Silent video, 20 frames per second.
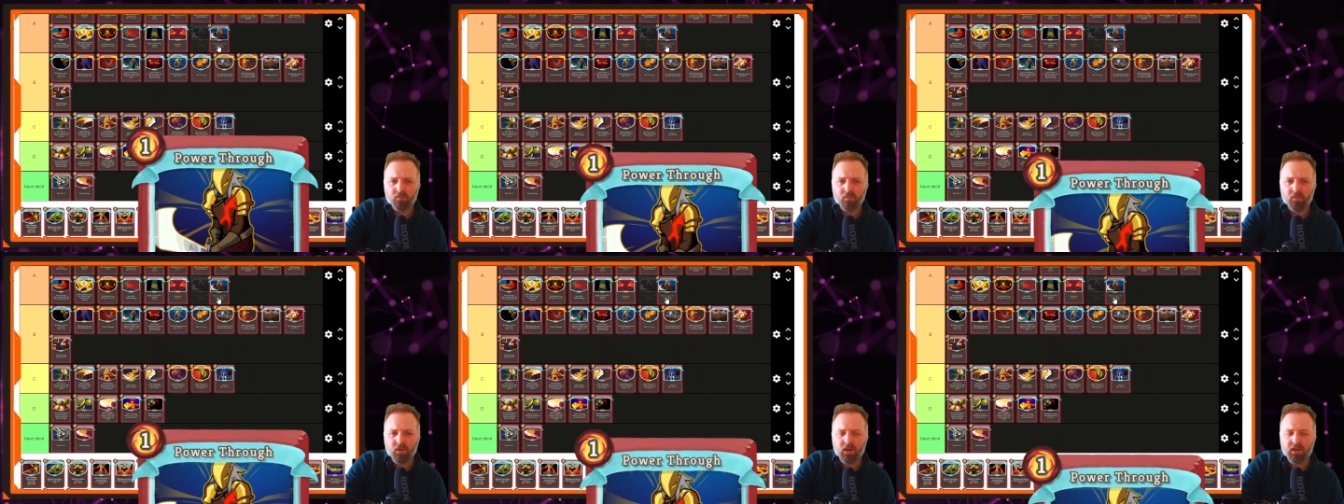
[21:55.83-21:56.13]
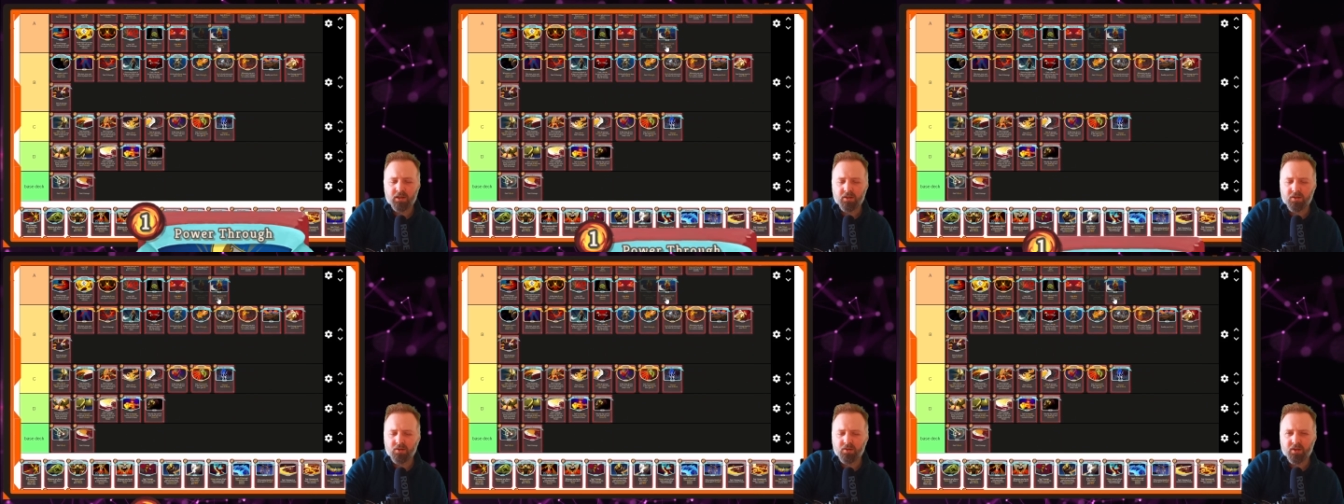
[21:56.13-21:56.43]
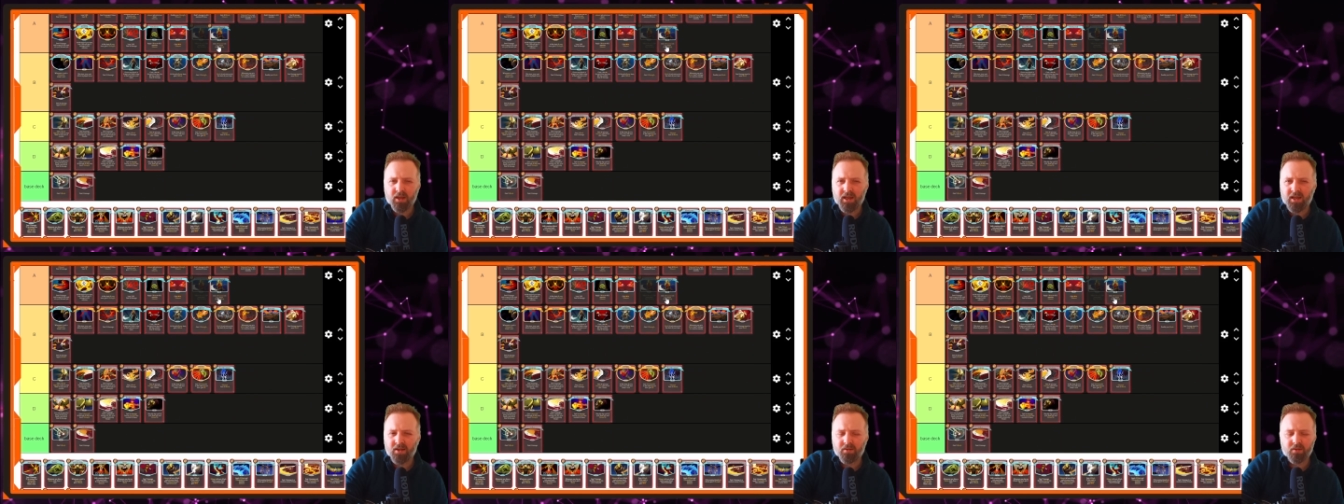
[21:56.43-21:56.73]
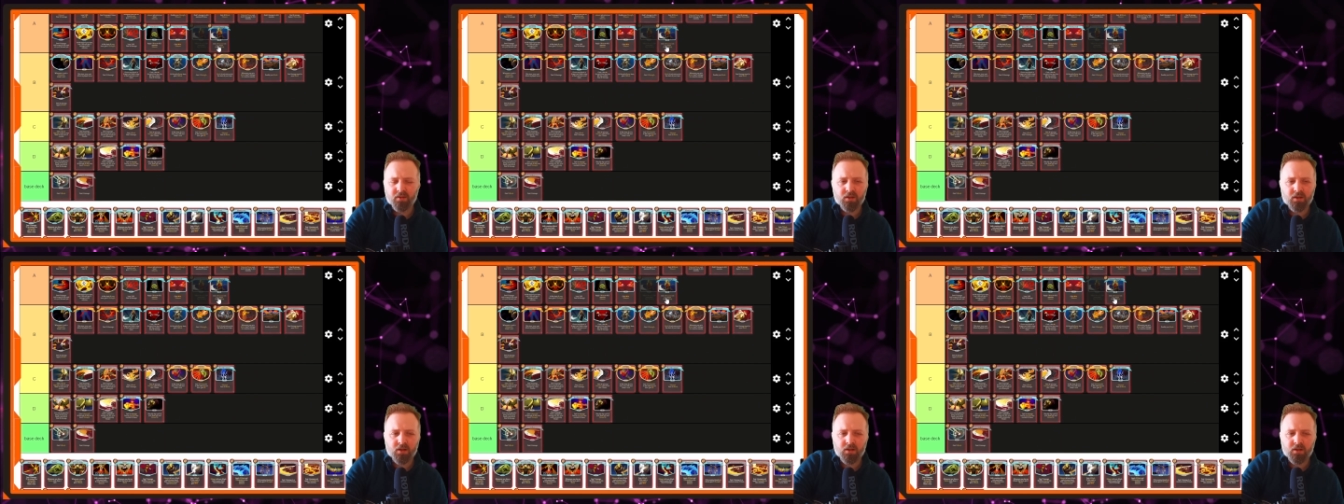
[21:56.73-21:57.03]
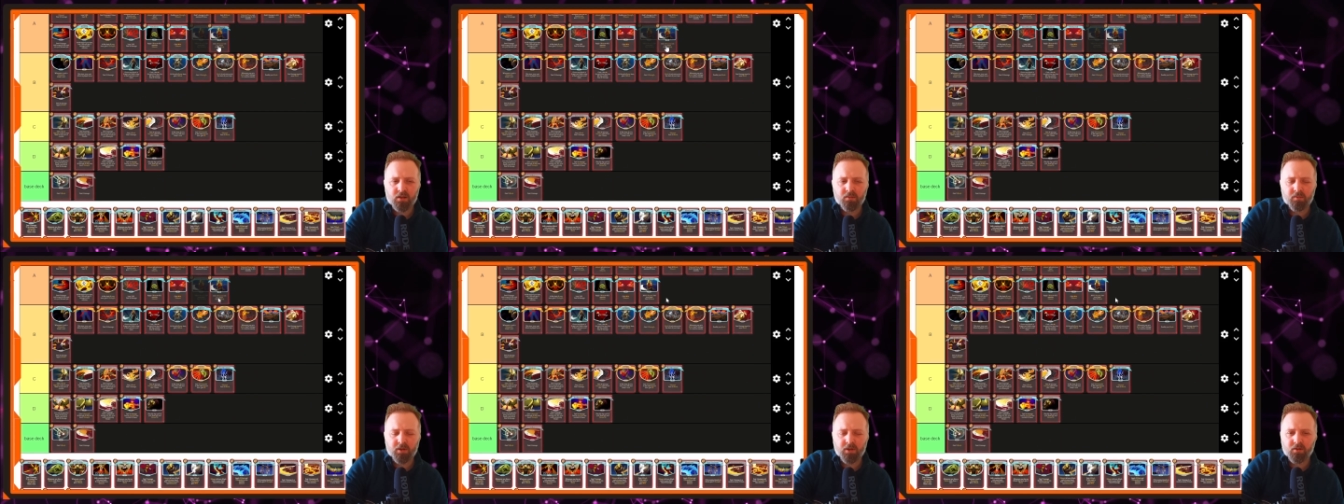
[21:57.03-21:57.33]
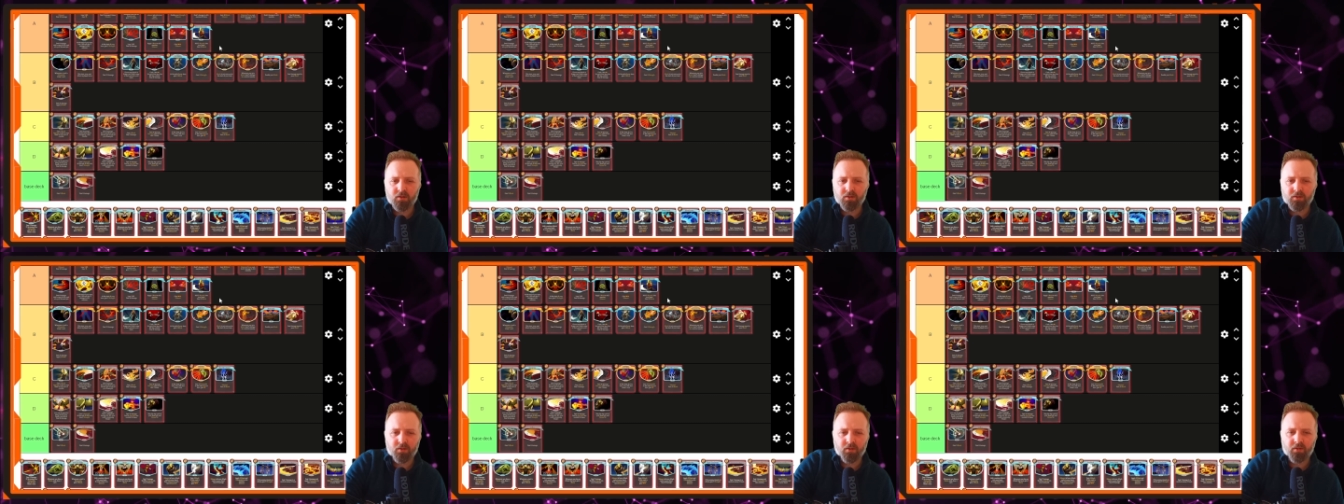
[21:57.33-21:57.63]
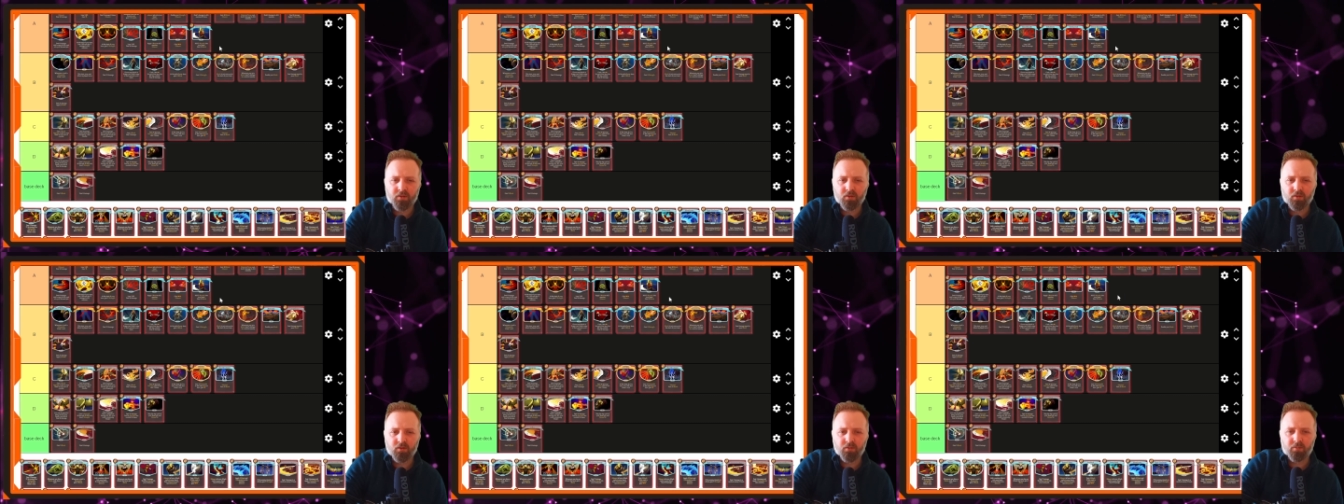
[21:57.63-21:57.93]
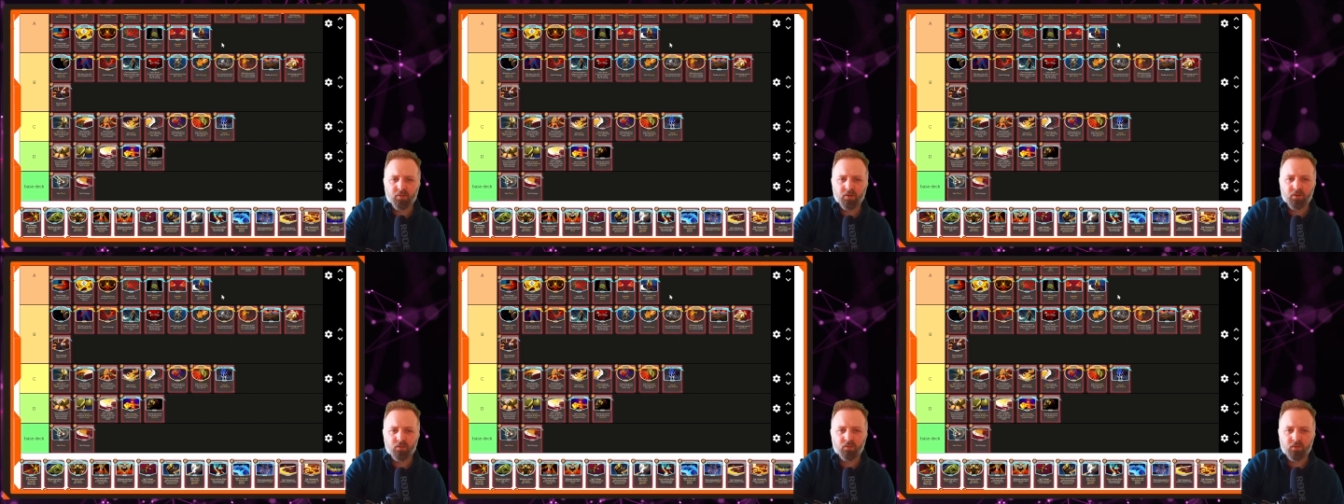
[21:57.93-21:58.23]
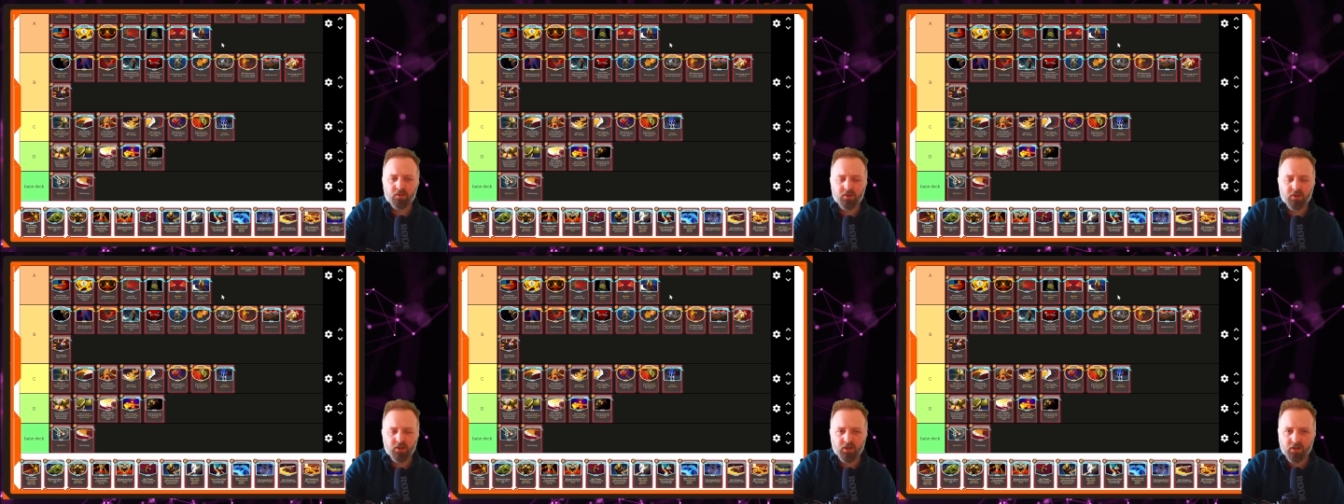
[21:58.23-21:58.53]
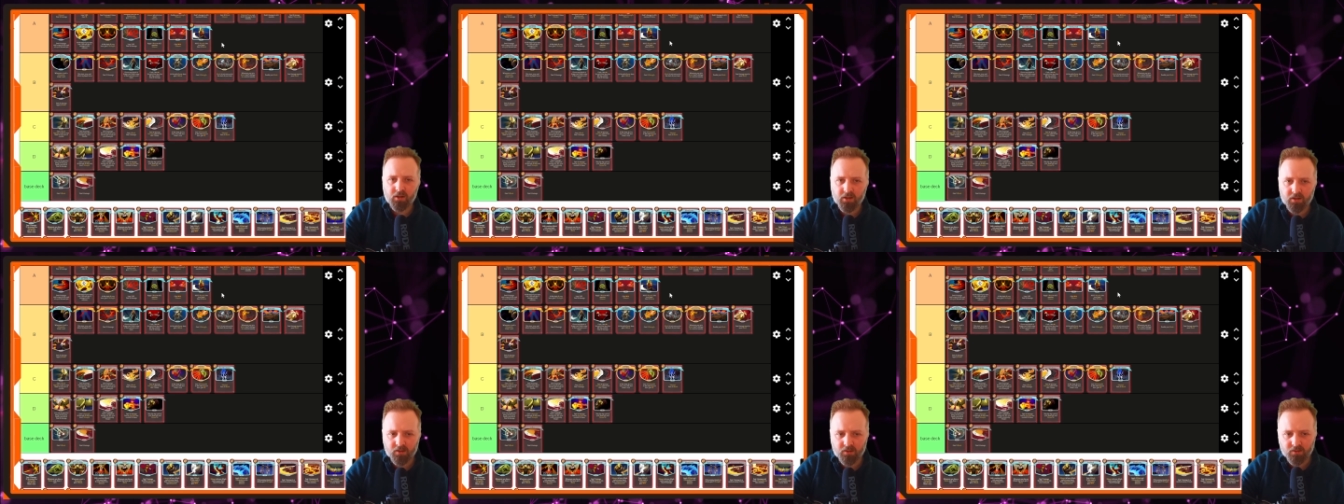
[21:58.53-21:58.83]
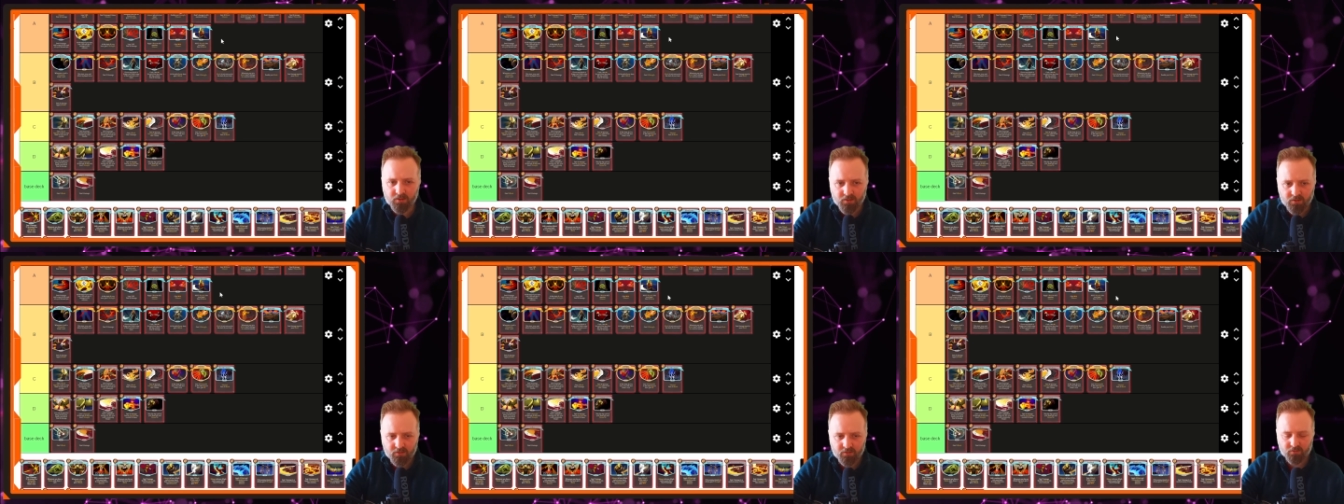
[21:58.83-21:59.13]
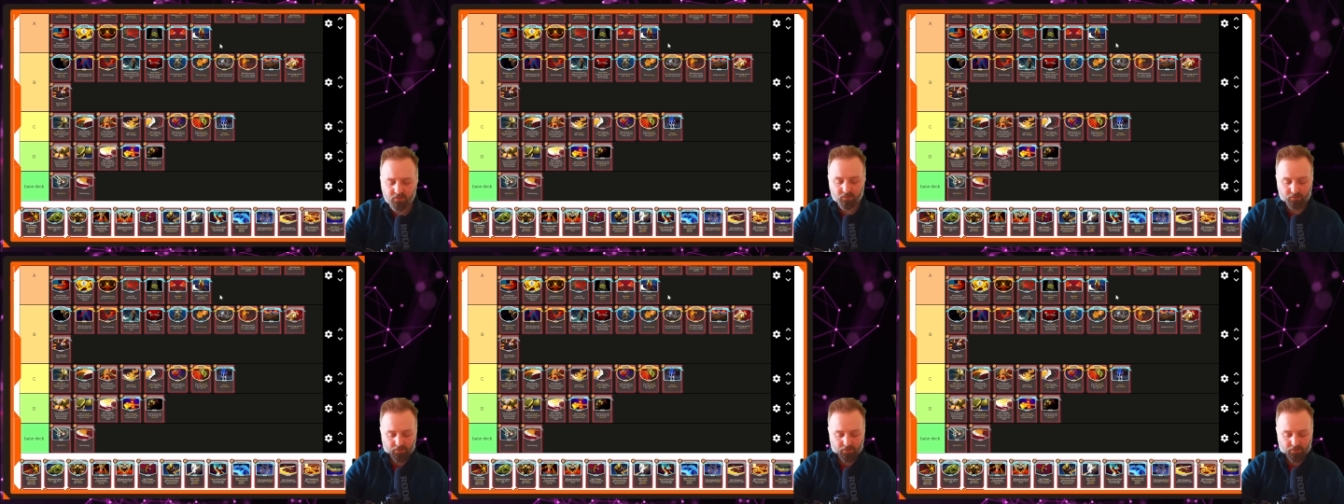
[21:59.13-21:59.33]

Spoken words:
I used to hate this card because the thought of putting wounds in your deck is